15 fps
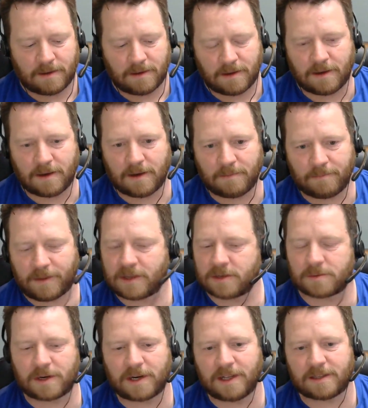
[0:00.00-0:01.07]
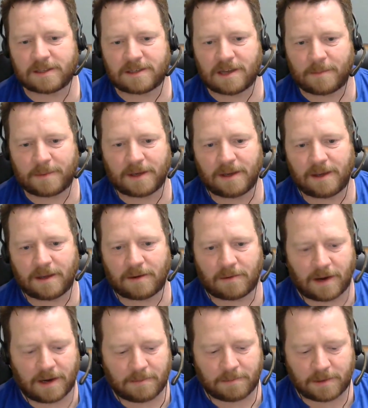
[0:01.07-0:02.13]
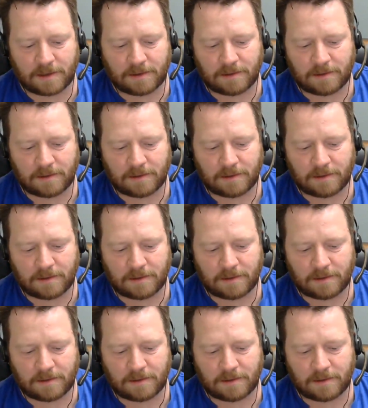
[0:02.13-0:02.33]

because we're going to hit this topic again, right? But